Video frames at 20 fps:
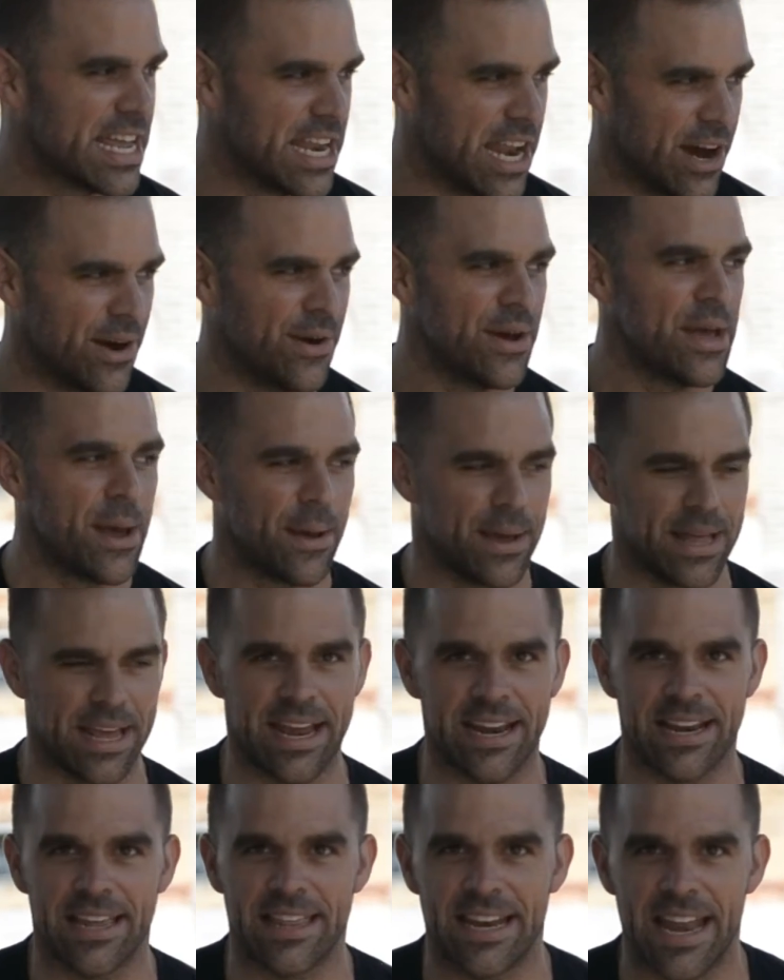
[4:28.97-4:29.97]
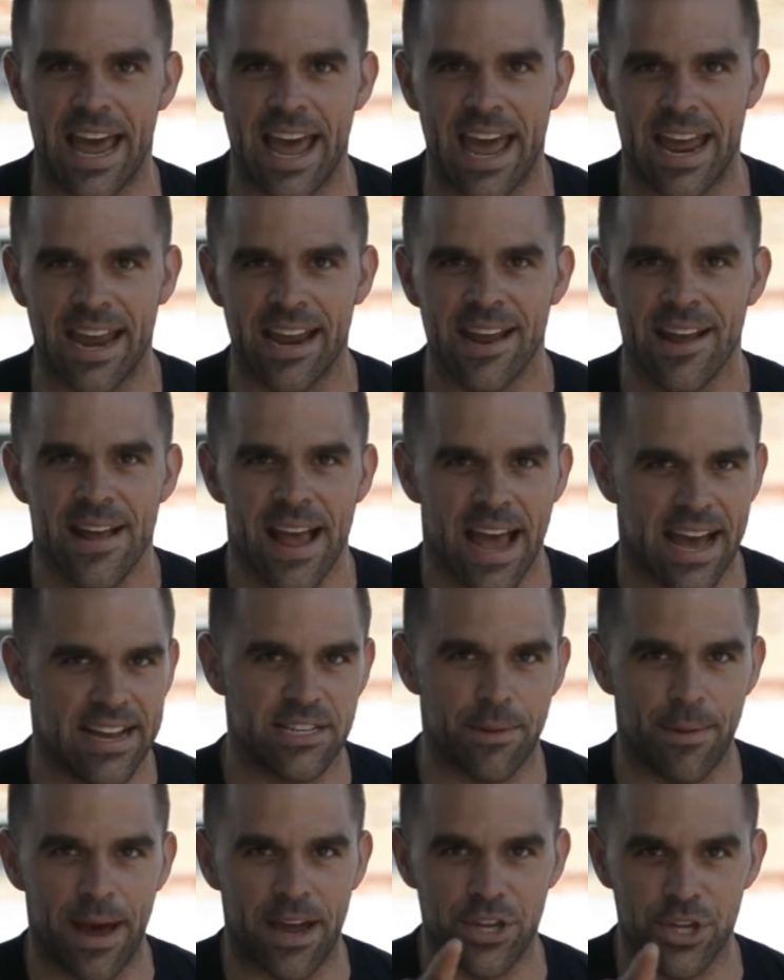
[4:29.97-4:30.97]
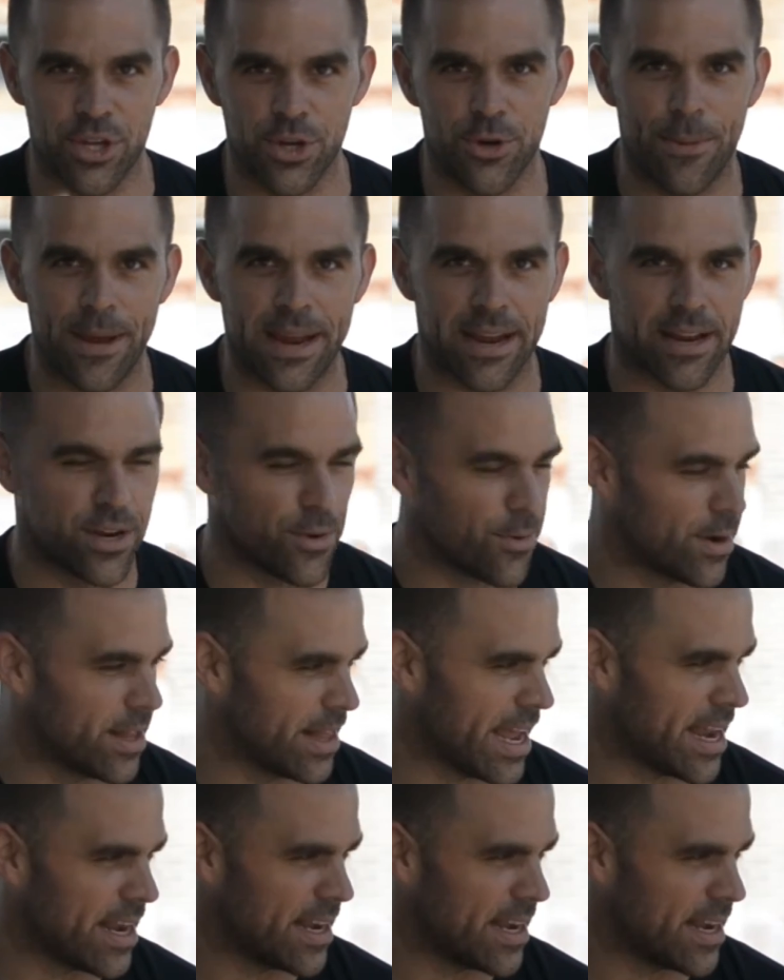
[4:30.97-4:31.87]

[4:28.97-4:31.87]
At the end of the day, it's about you being able to